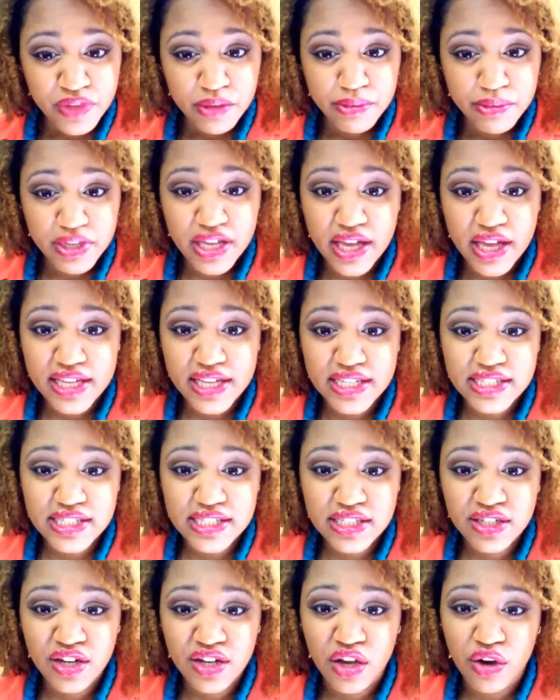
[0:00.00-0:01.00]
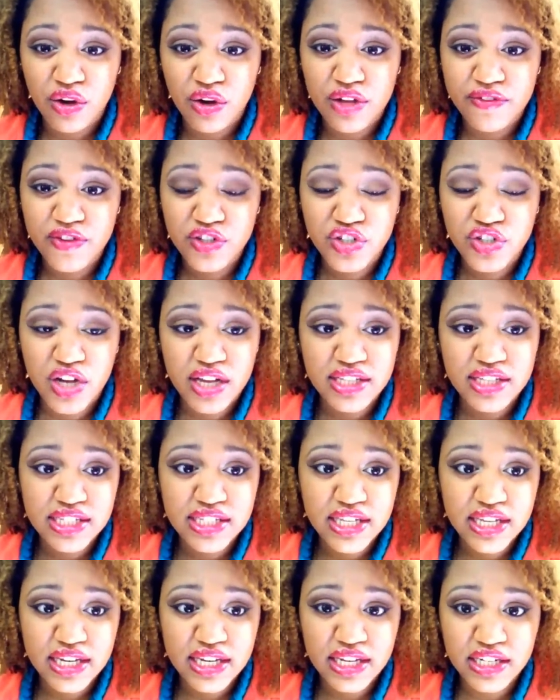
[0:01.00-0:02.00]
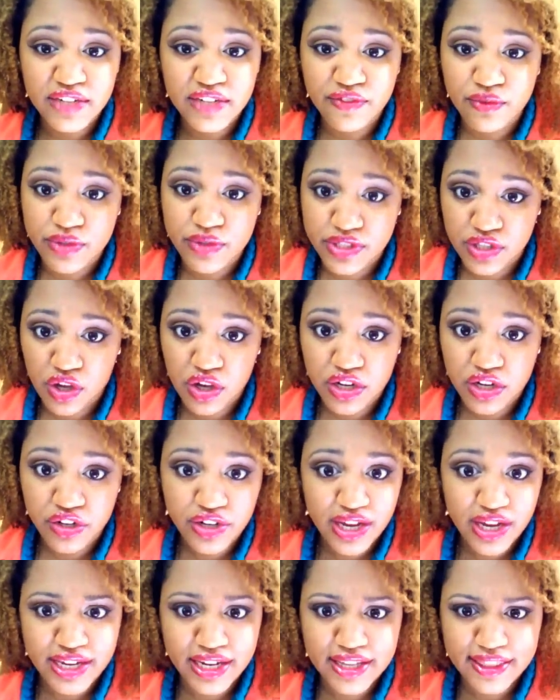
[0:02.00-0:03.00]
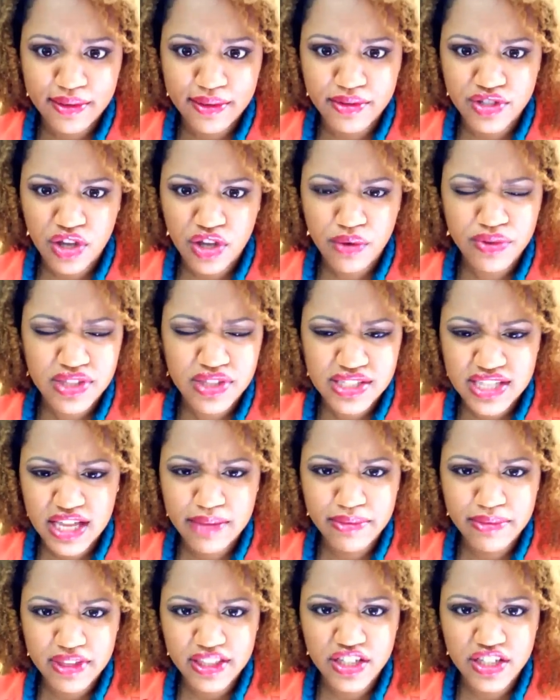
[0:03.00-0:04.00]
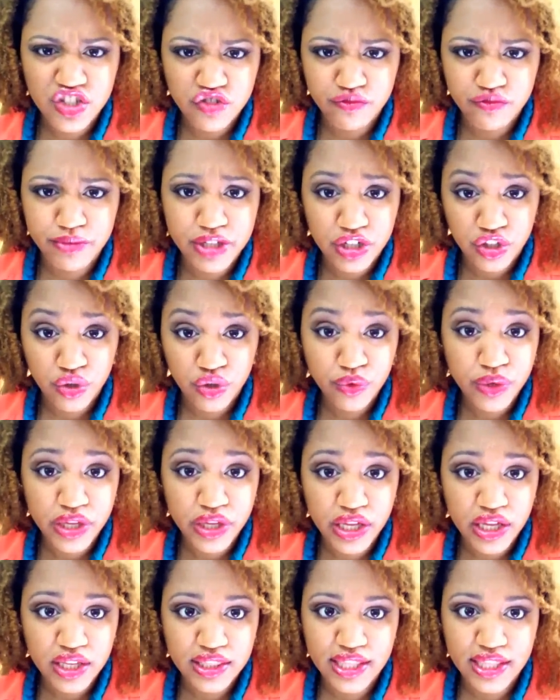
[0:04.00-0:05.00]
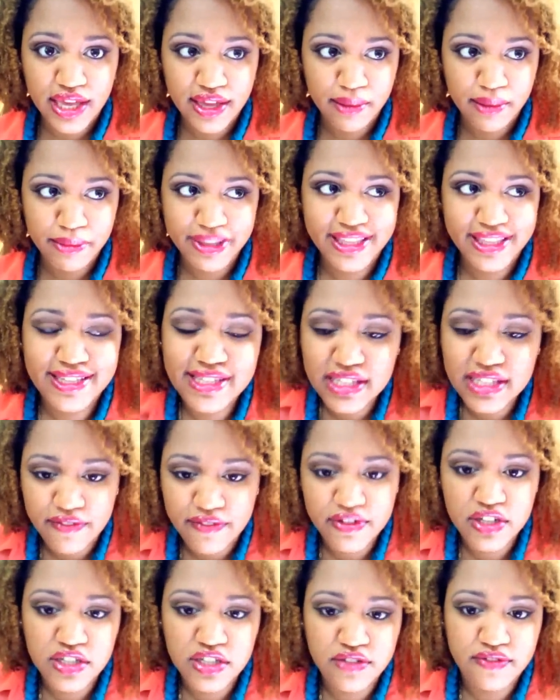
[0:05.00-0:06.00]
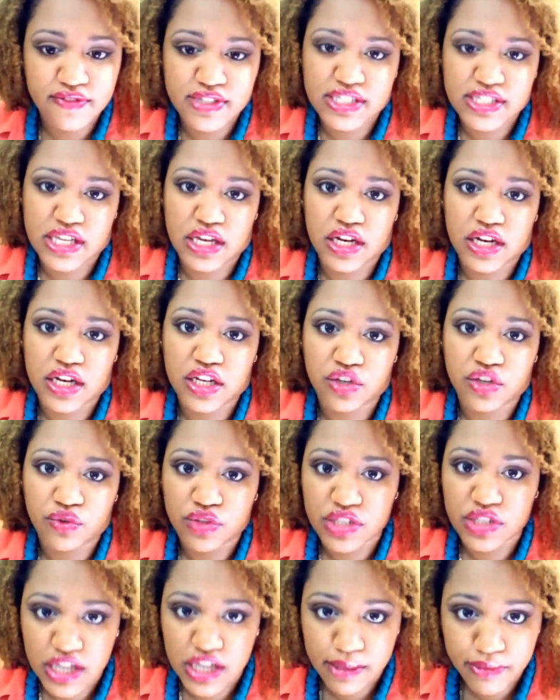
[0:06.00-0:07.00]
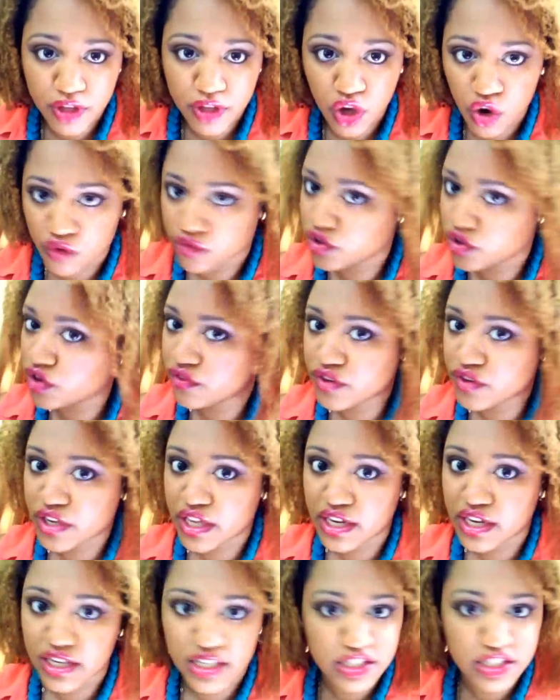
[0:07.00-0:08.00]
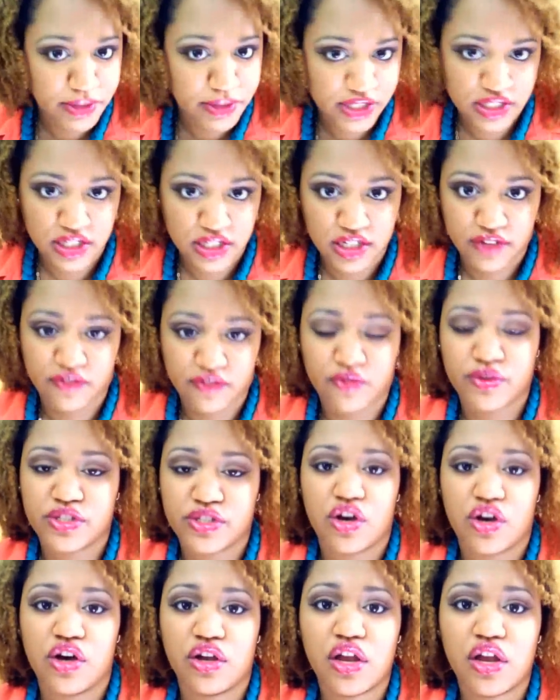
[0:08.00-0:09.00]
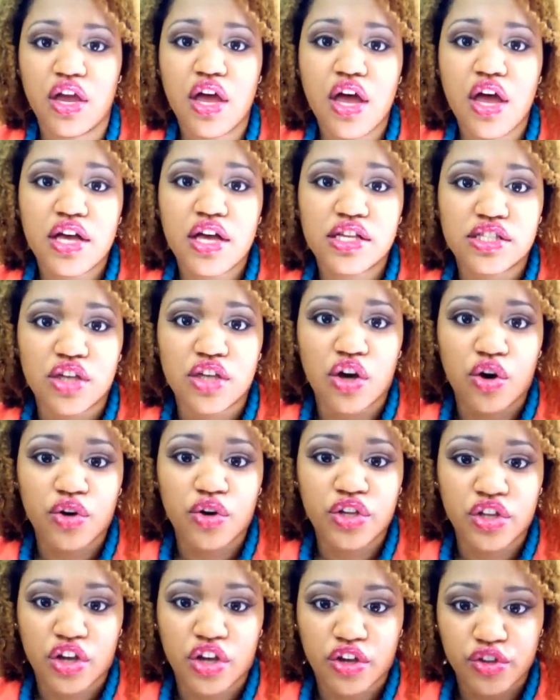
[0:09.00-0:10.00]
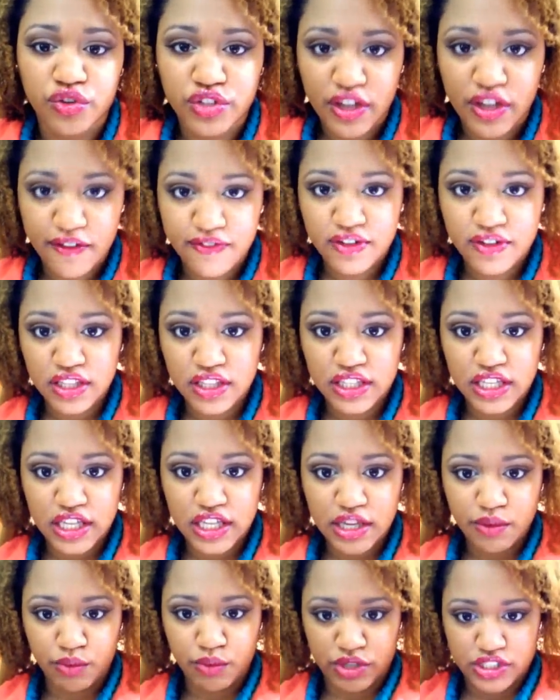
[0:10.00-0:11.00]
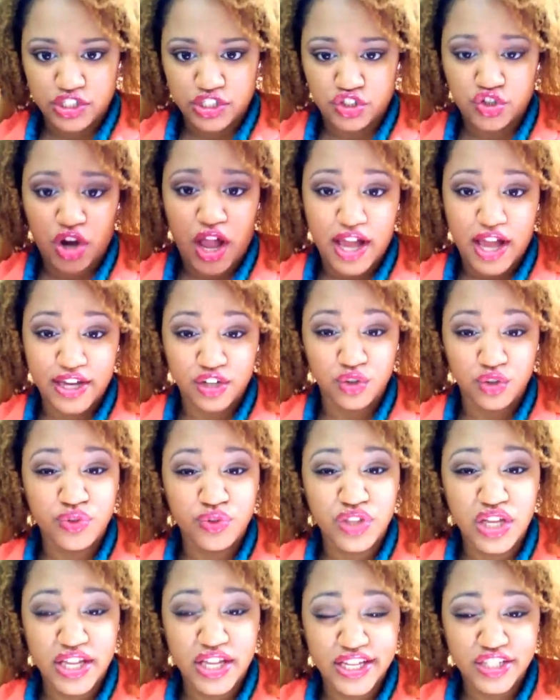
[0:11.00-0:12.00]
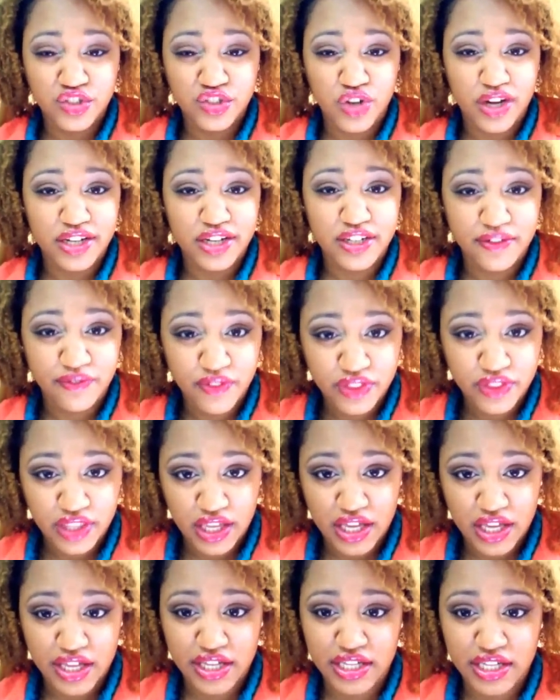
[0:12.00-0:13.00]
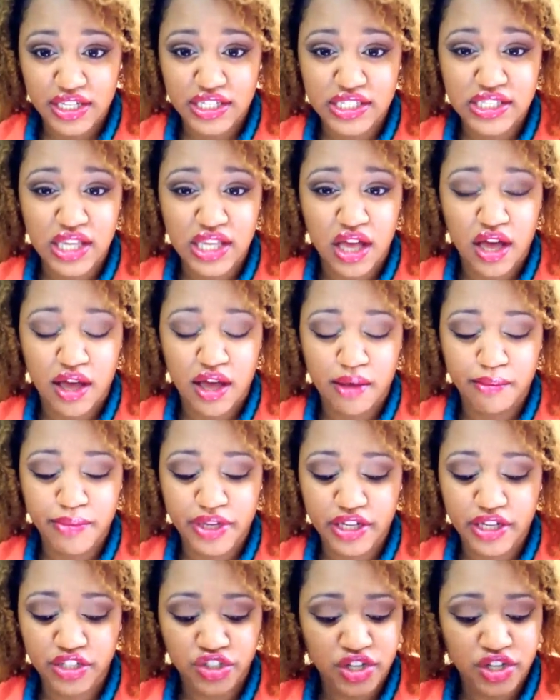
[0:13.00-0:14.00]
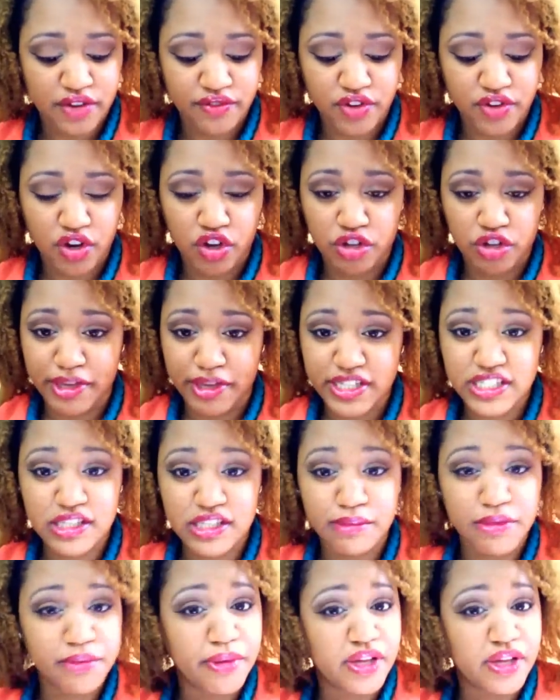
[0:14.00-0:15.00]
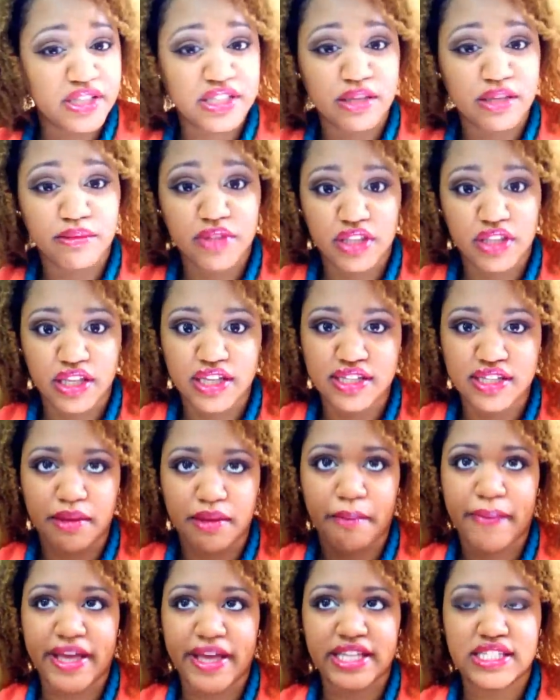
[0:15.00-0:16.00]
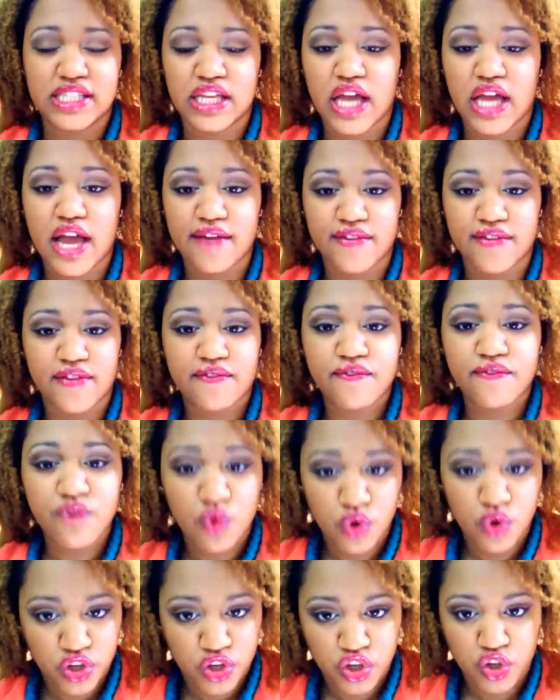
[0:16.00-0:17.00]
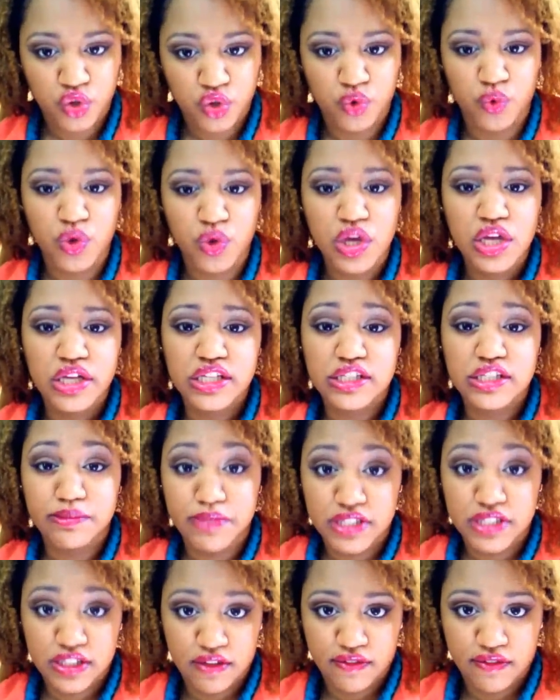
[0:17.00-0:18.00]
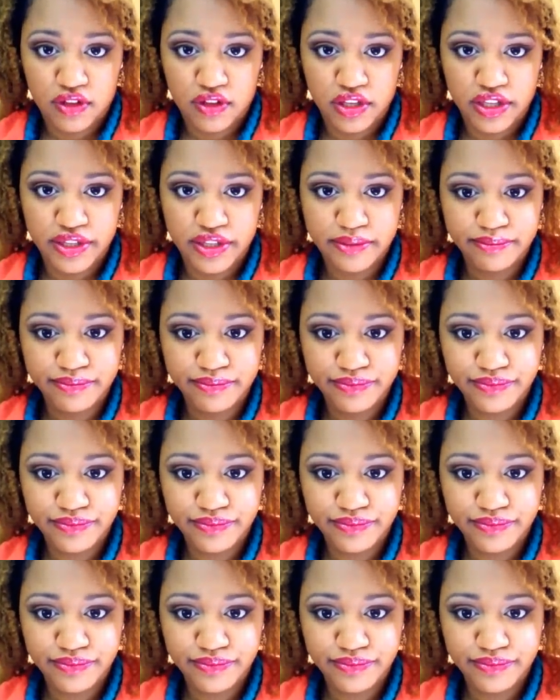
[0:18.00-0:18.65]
Because, if you're trying to get a different result, you're not getting that result with the same thing that you've been doing. That's the definition of insanity, doing the same thing over and over again and expecting a different result. So, you definitely want to try new things, try different things, because you never know, you might stumble upon something that is the best thing ever for you specifically.